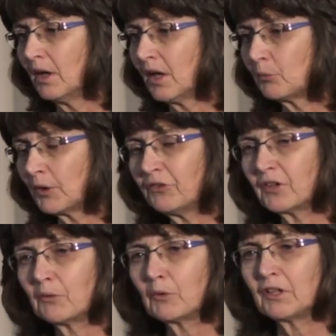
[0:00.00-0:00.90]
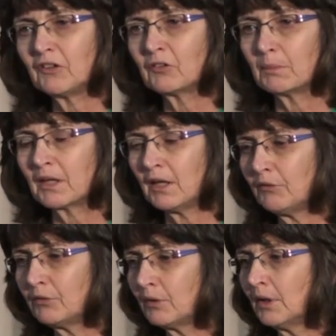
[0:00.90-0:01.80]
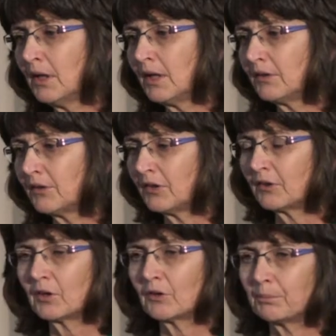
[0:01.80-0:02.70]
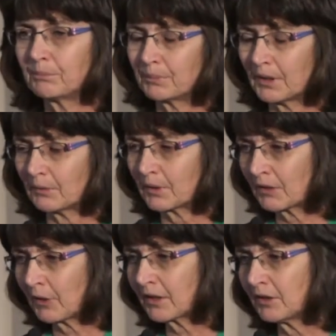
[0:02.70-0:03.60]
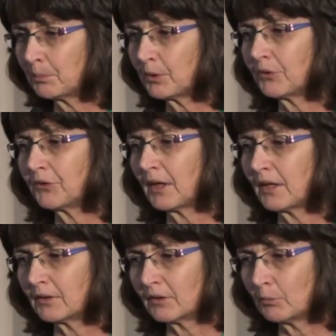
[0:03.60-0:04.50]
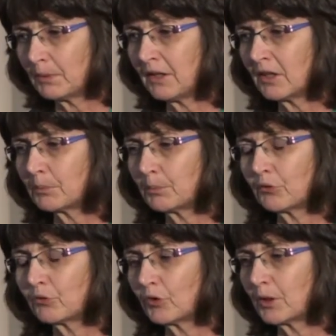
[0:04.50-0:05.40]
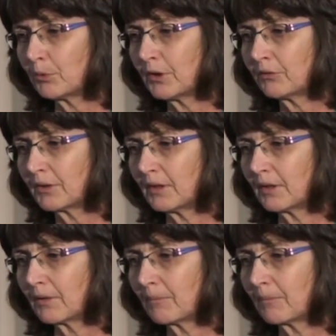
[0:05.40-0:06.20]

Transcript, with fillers: And once again, one needs to be careful in the setting of cracked nipples and or bleeding nipples during breastfeeding.